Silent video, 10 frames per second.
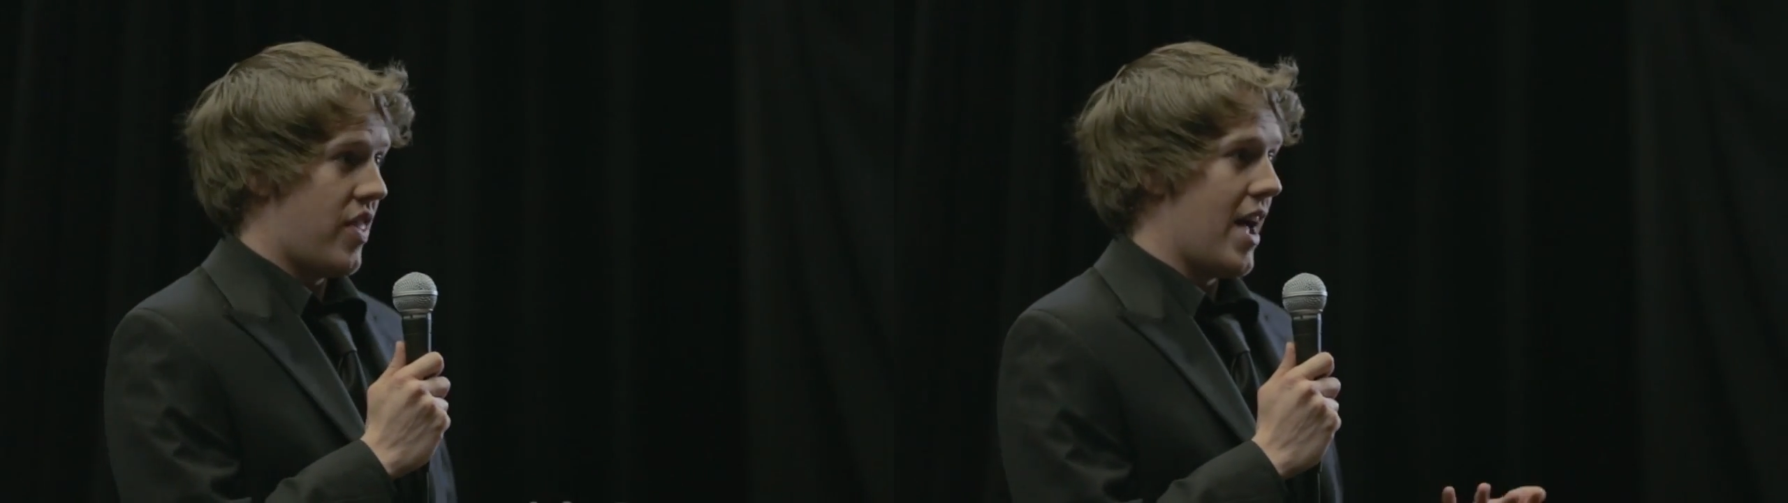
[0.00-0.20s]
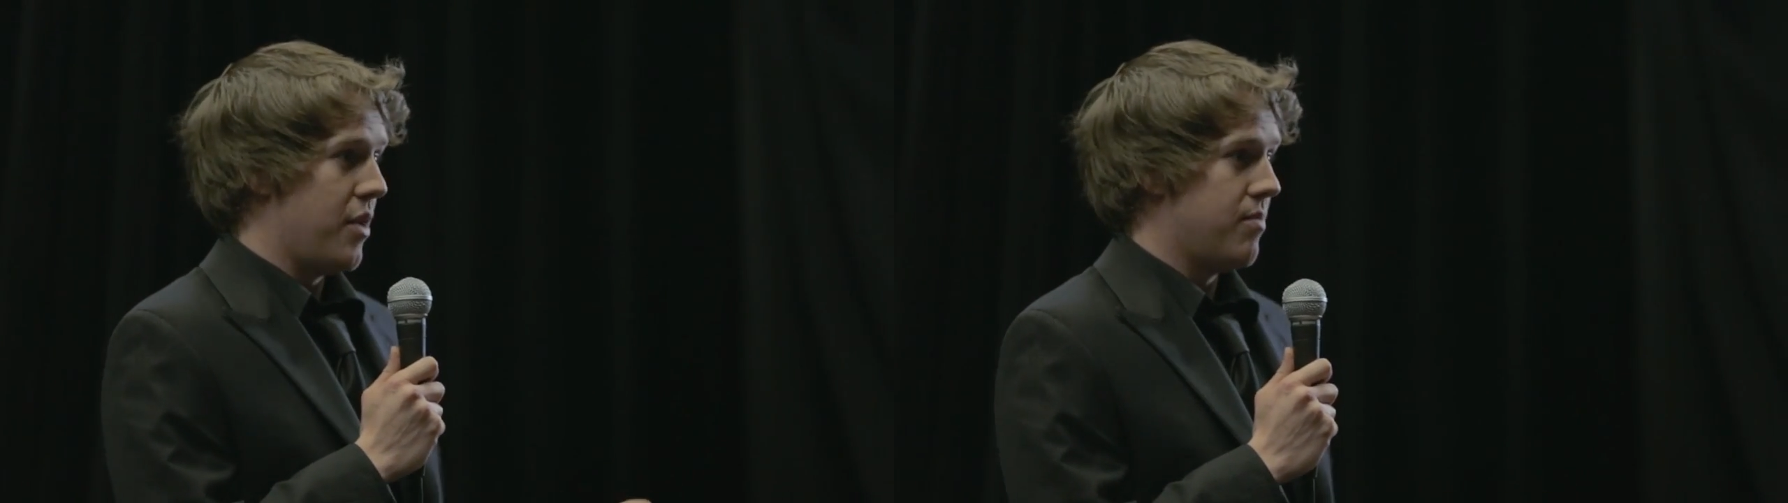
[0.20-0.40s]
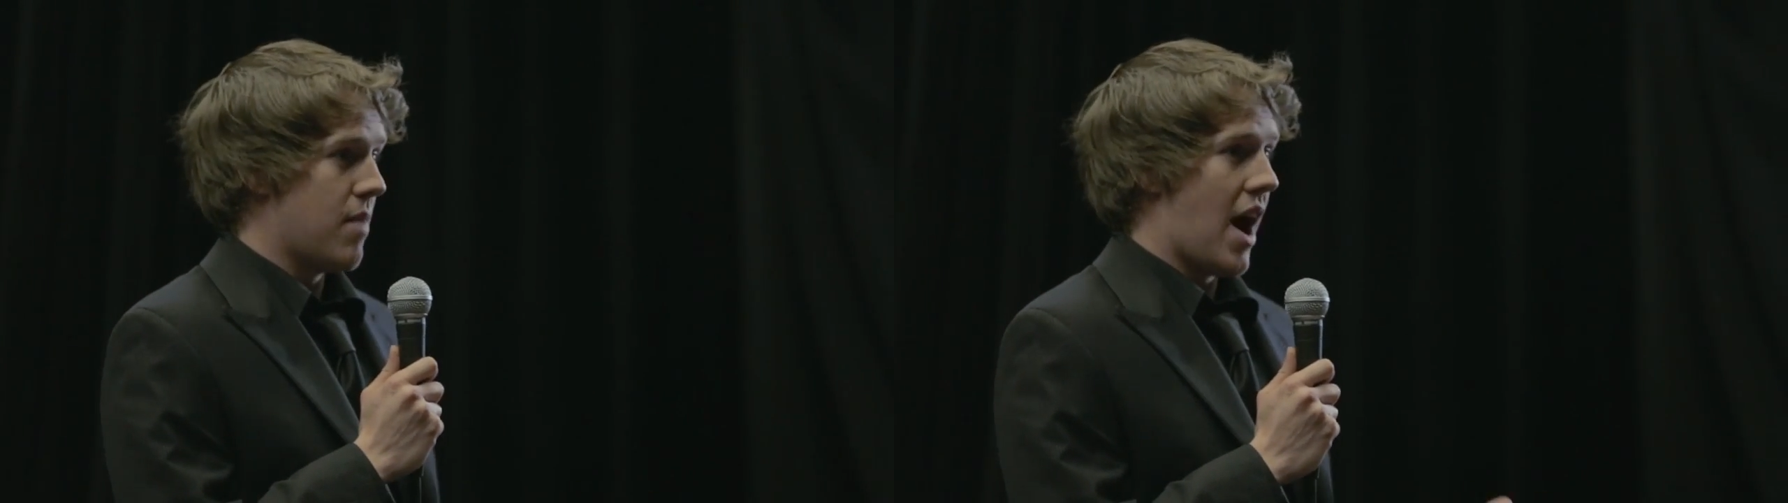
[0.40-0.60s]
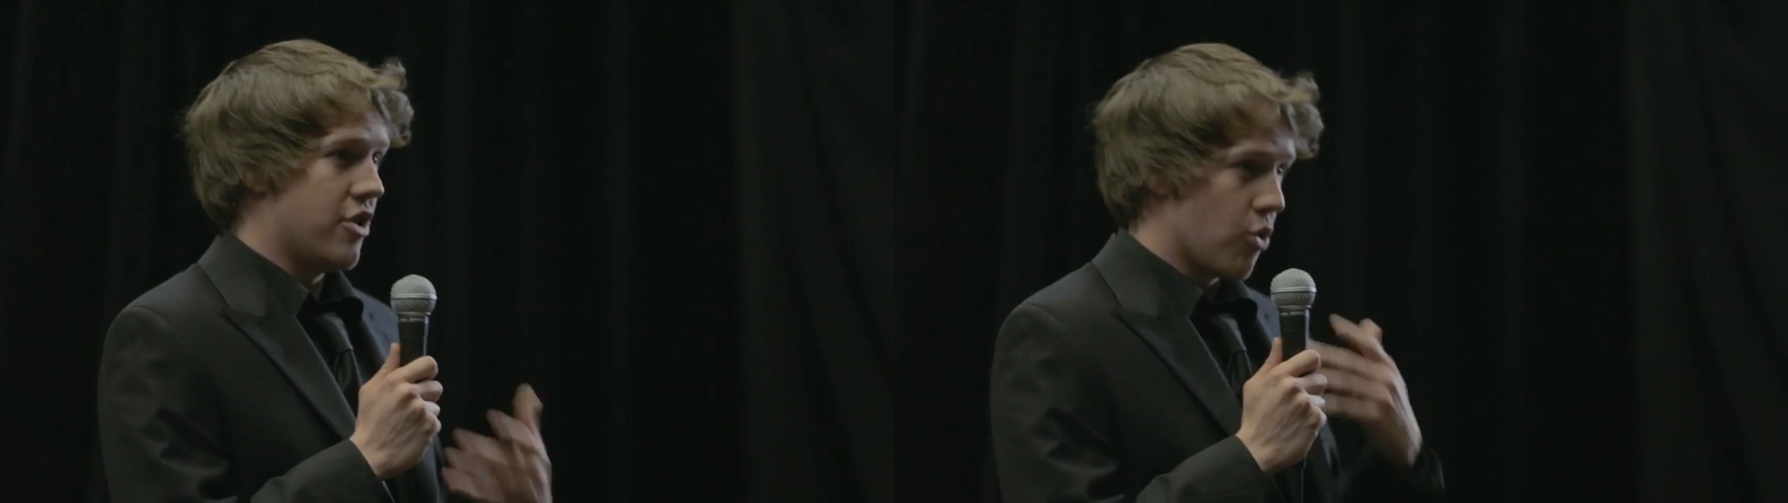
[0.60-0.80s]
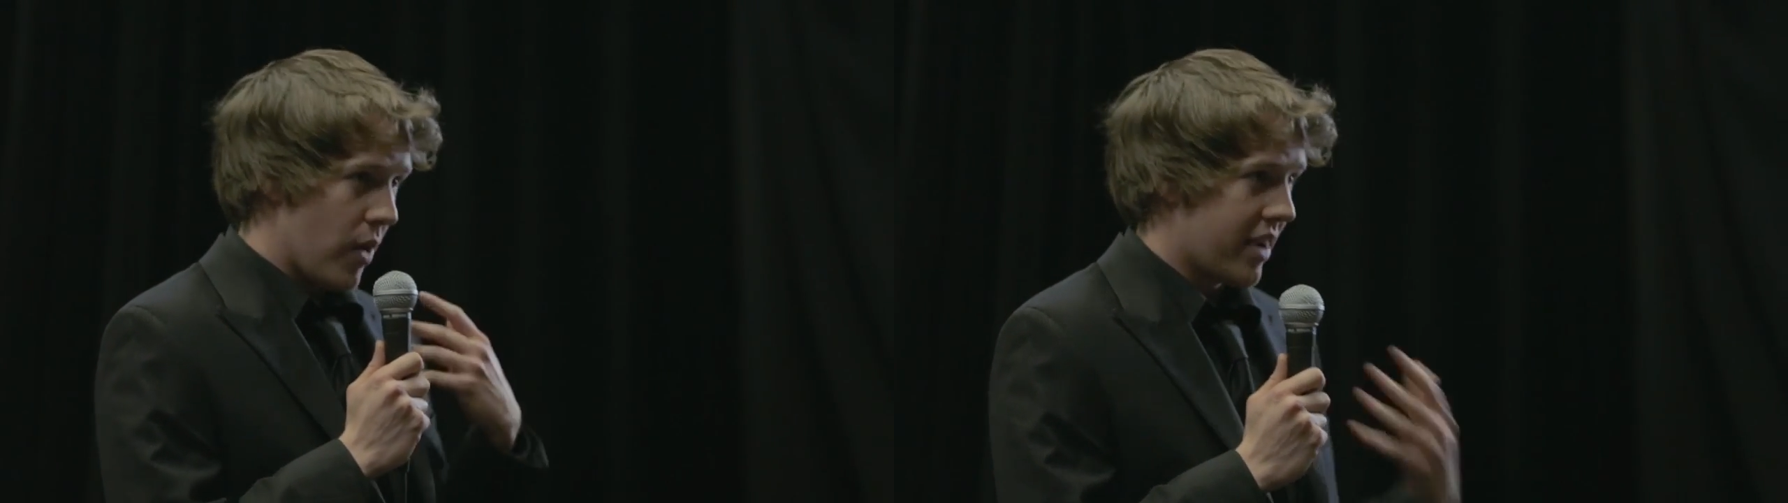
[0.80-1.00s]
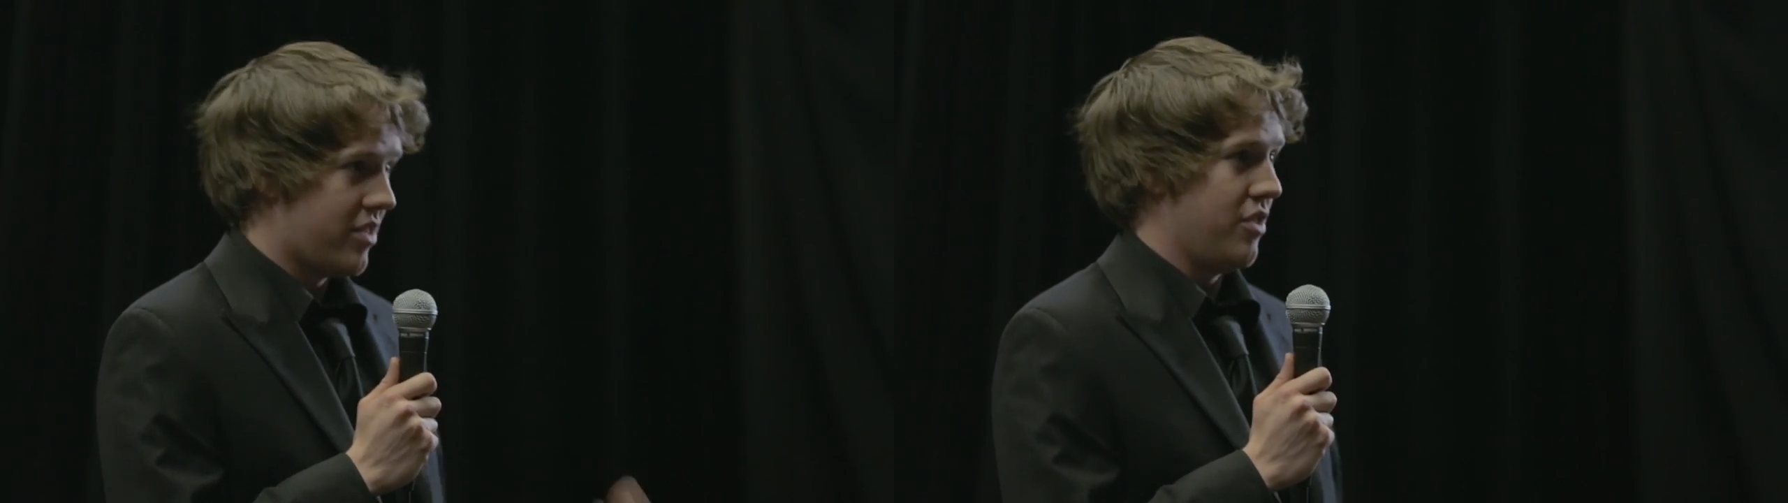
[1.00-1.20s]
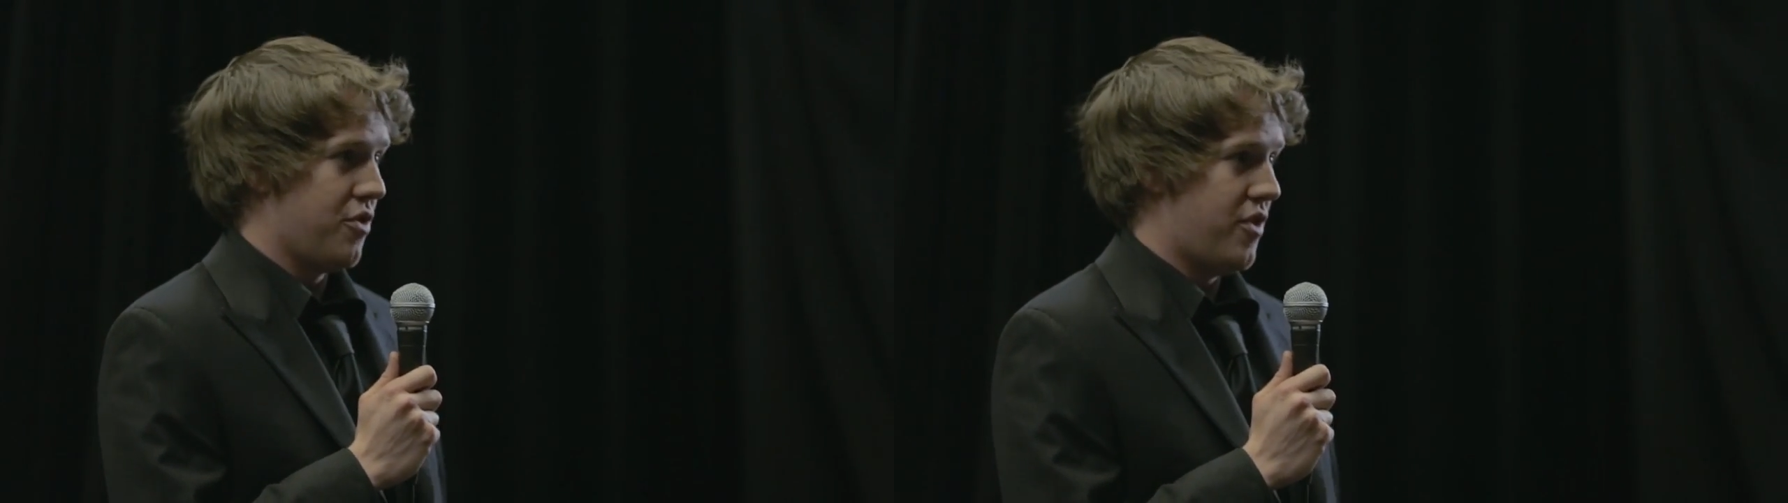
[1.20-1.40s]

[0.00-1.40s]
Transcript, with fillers: that I direct his